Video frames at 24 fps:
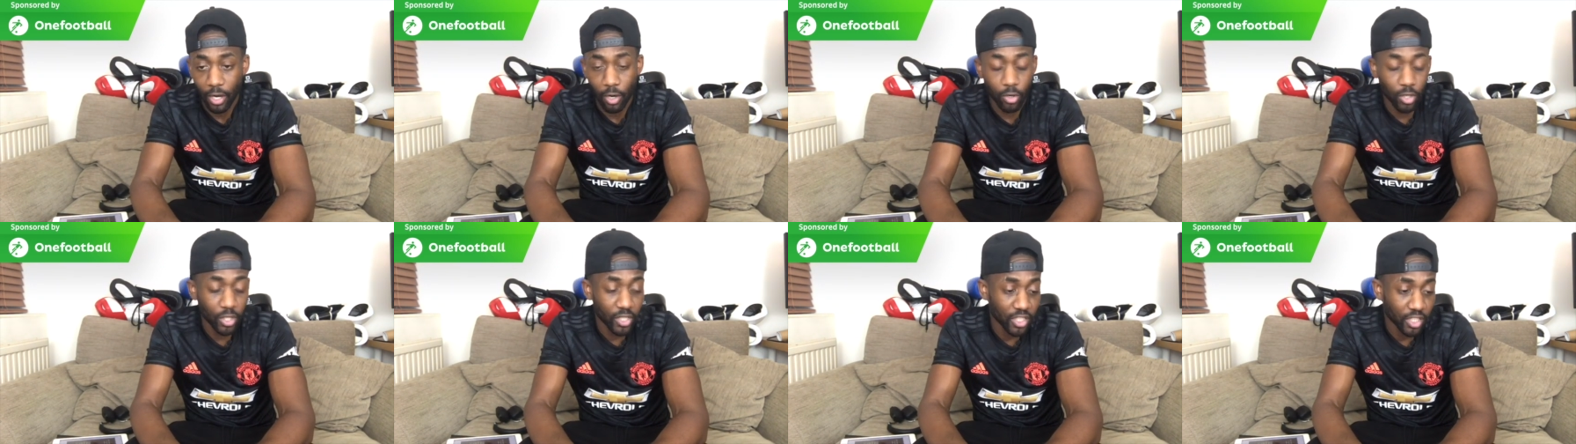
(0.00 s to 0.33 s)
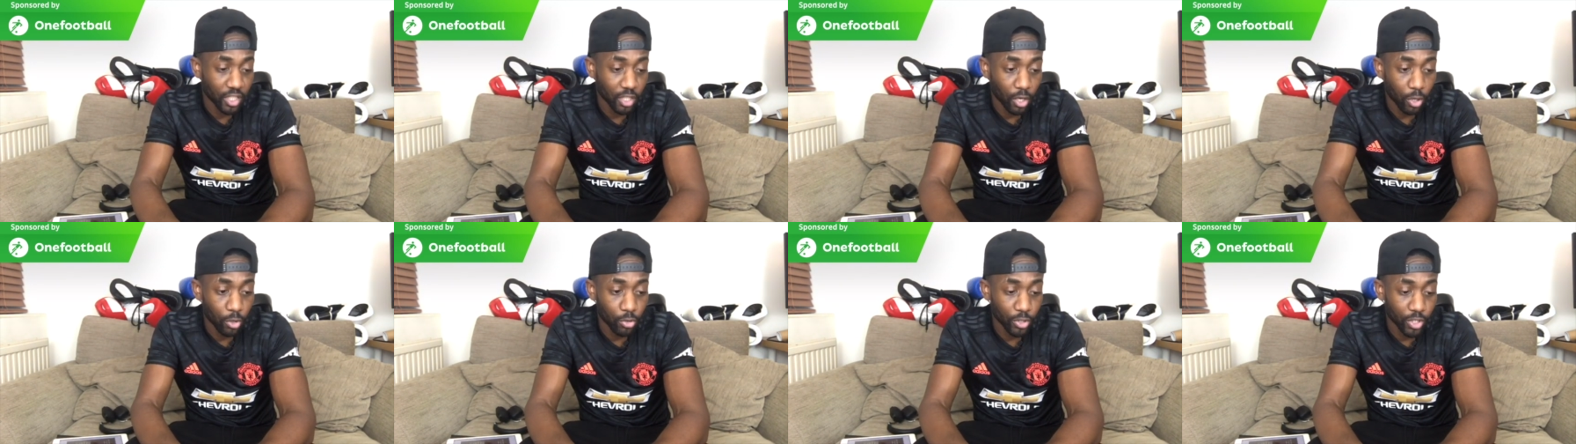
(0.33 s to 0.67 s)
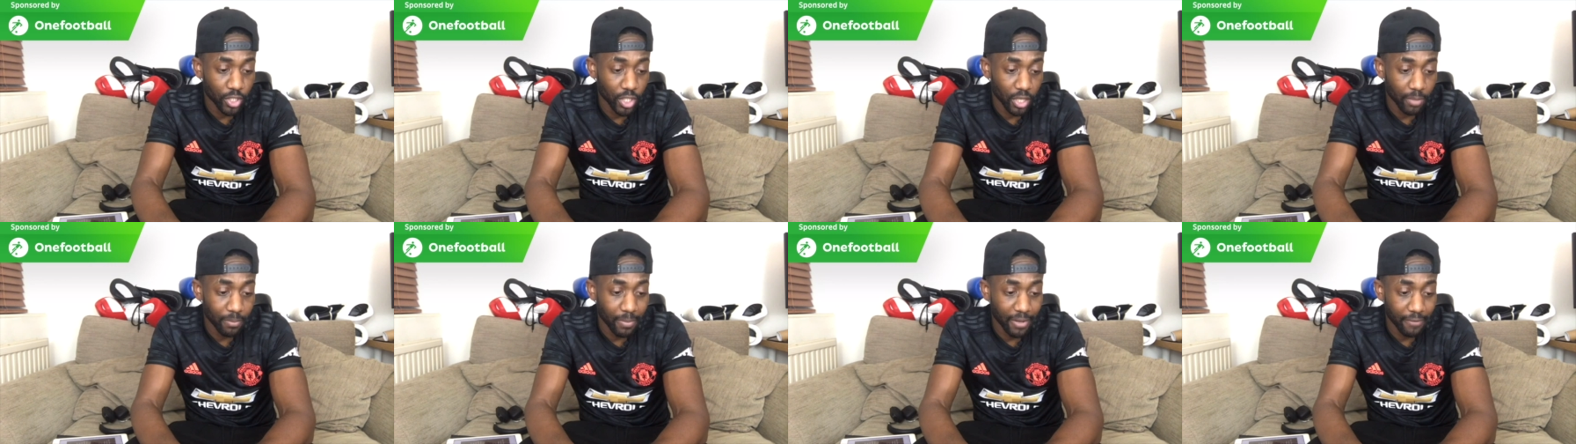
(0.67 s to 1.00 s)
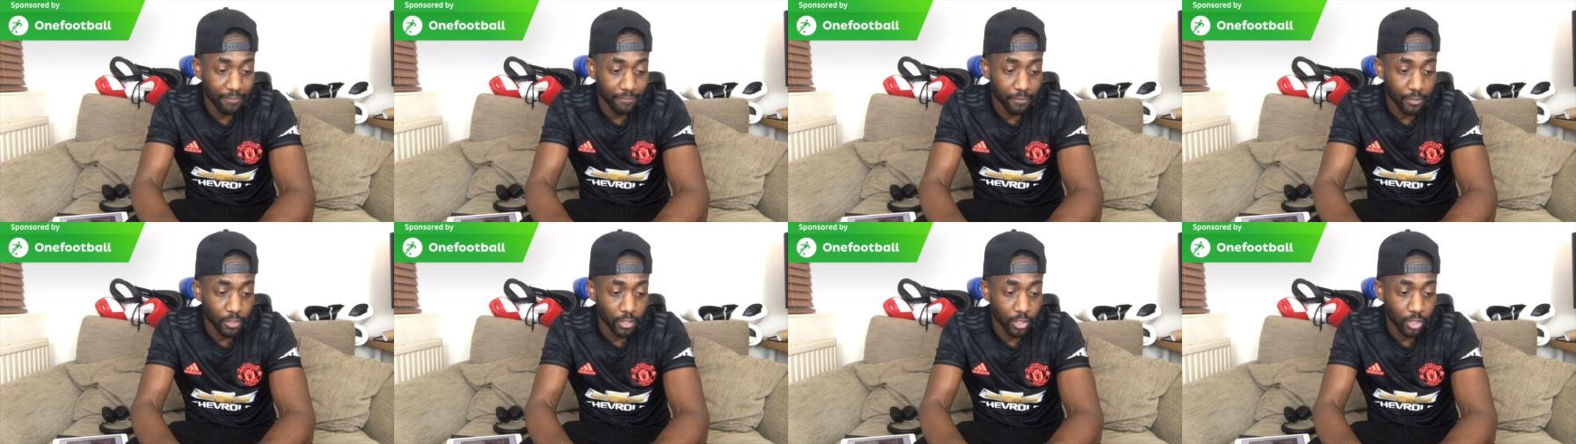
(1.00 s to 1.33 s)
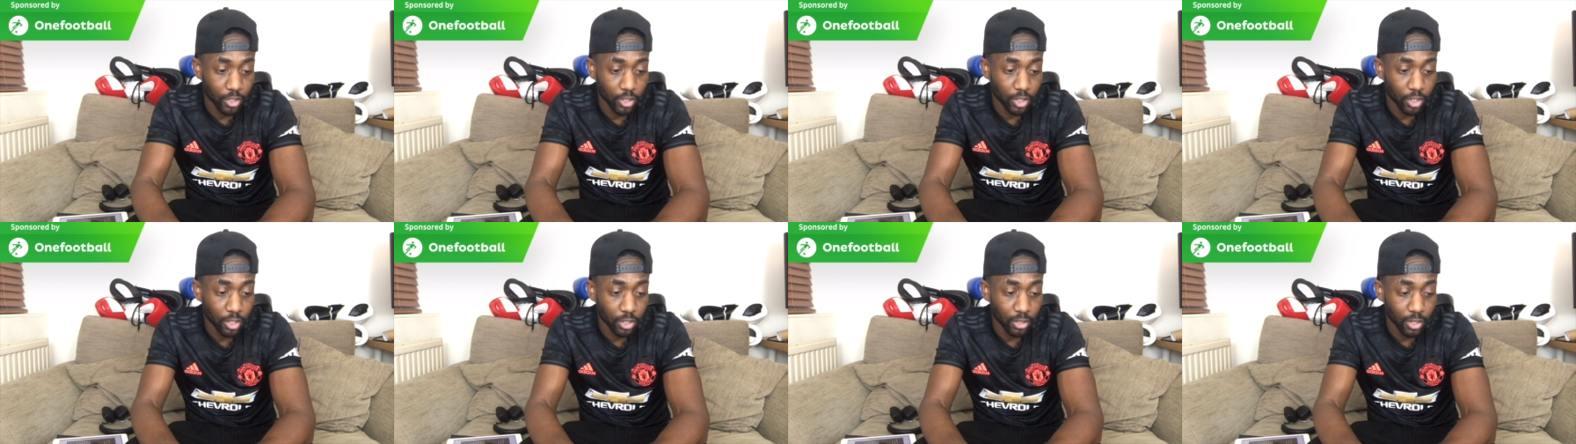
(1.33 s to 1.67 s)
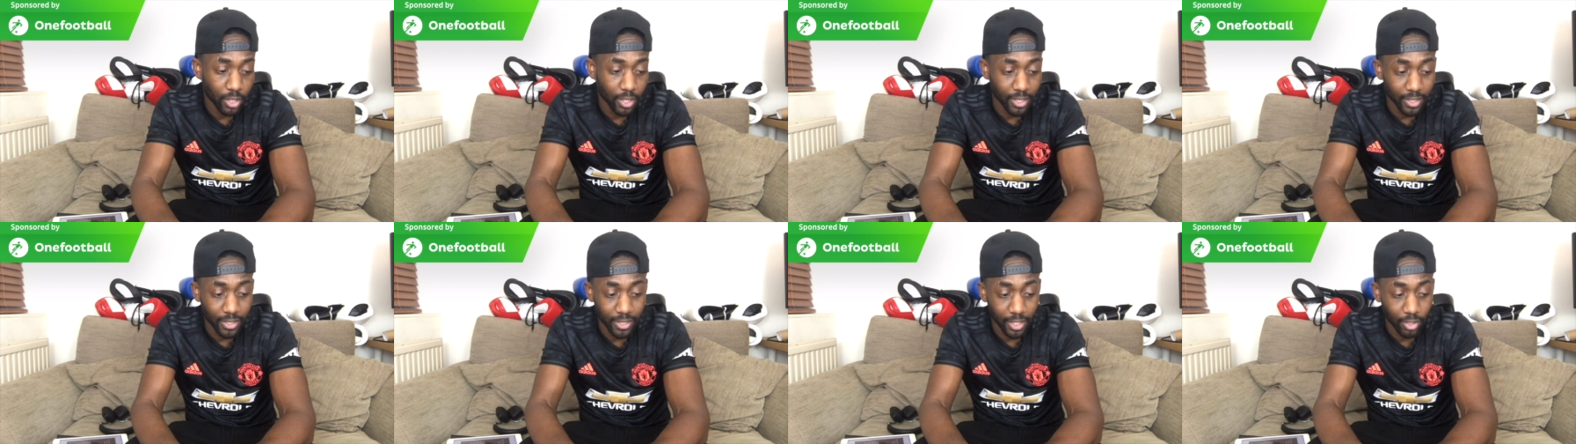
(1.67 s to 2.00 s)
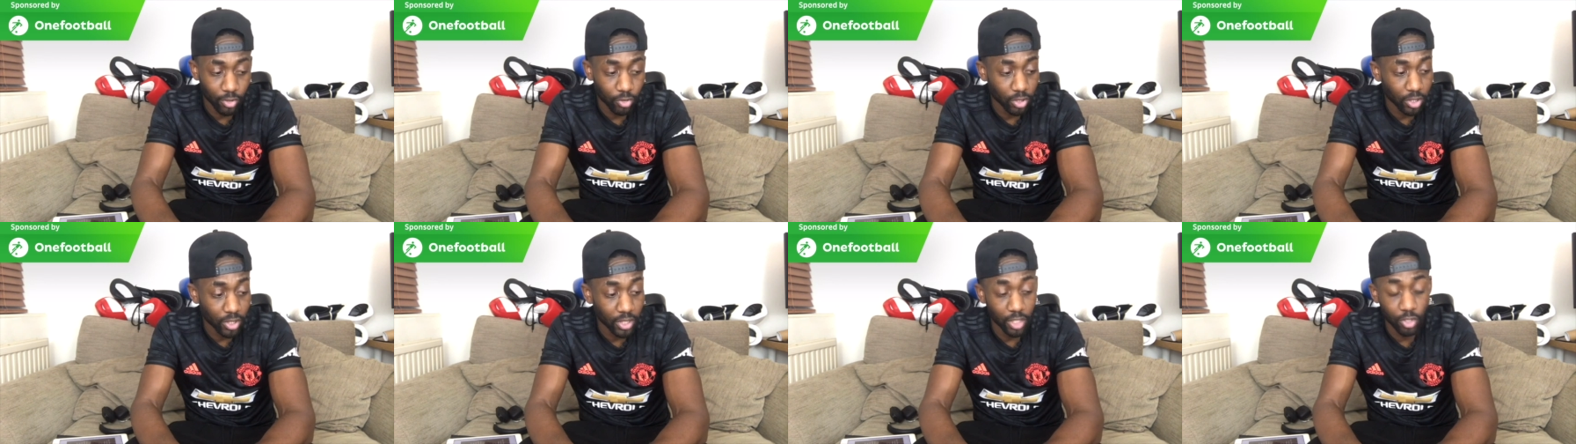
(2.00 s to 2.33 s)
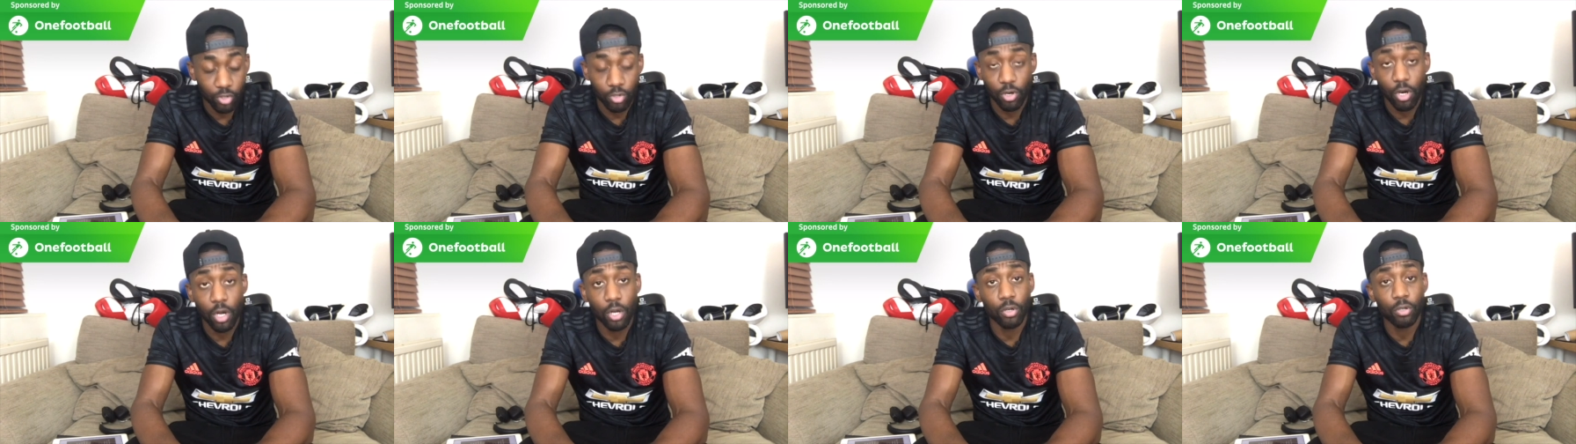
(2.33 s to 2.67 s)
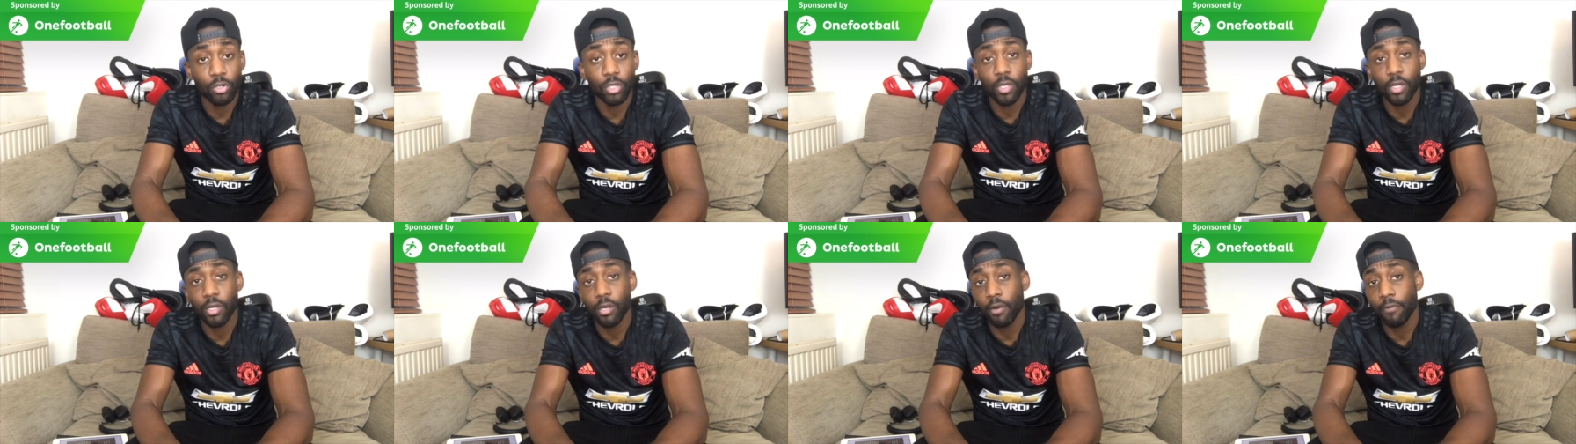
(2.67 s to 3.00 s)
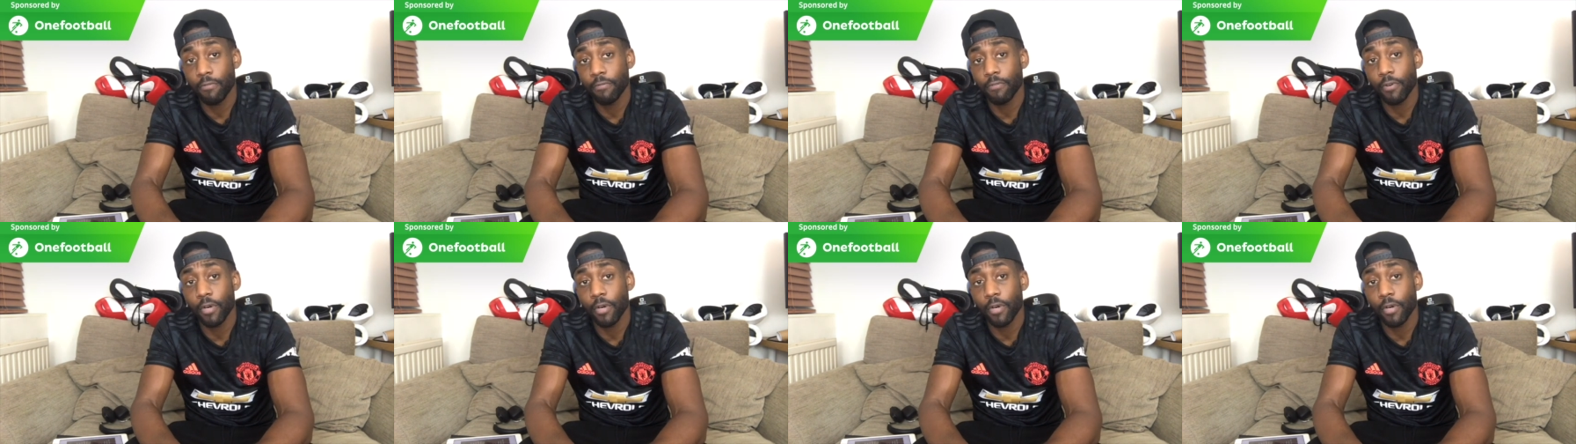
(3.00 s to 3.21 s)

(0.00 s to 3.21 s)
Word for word: Ollie's coaching methods, etc., etc., aren't good enough.